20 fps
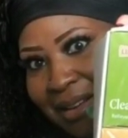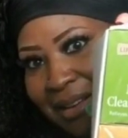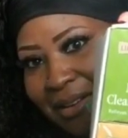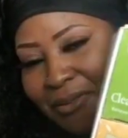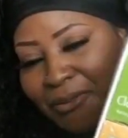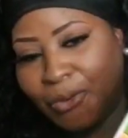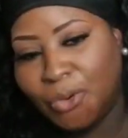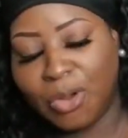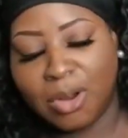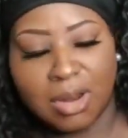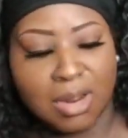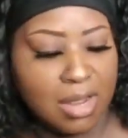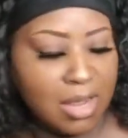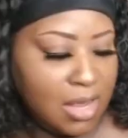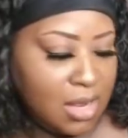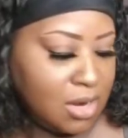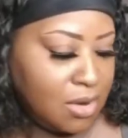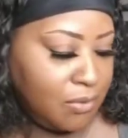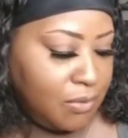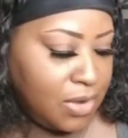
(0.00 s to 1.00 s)
4 little
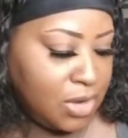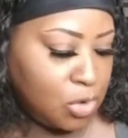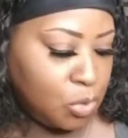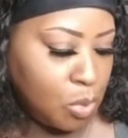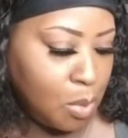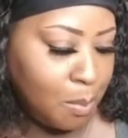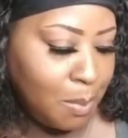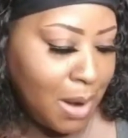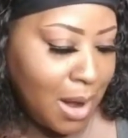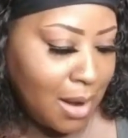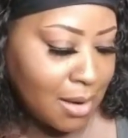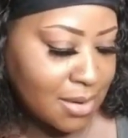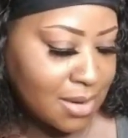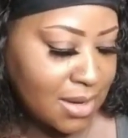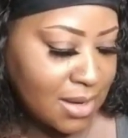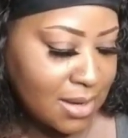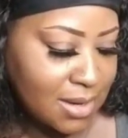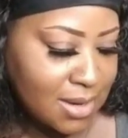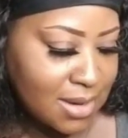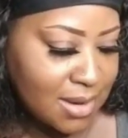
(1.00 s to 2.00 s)
individual
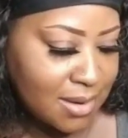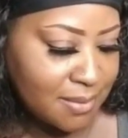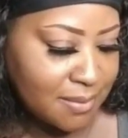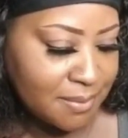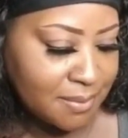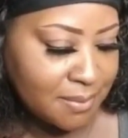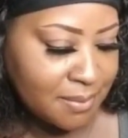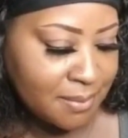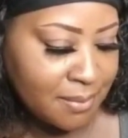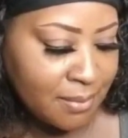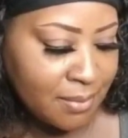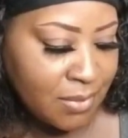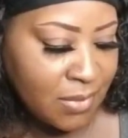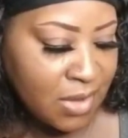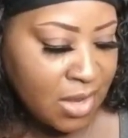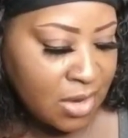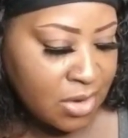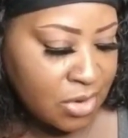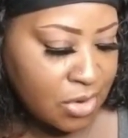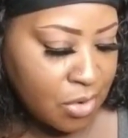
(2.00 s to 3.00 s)
boxes.
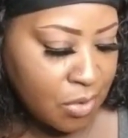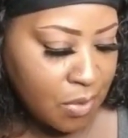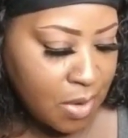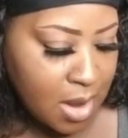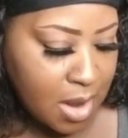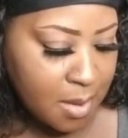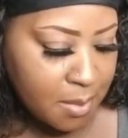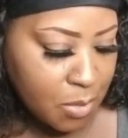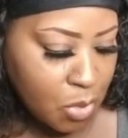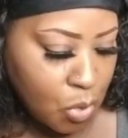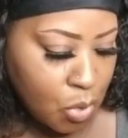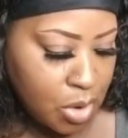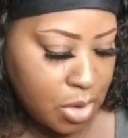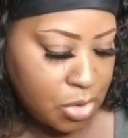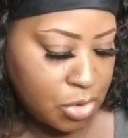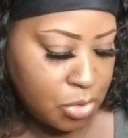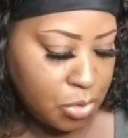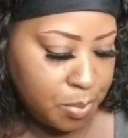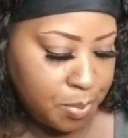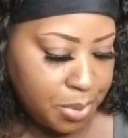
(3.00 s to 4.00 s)
So I'm going
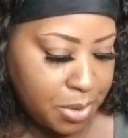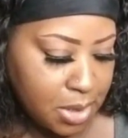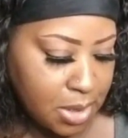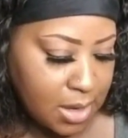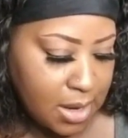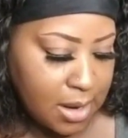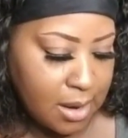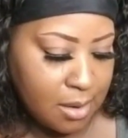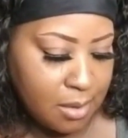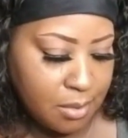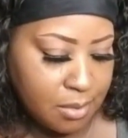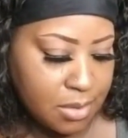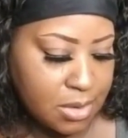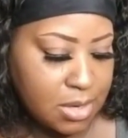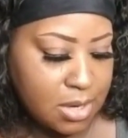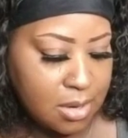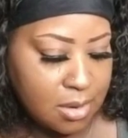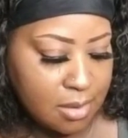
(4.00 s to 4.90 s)
to pull out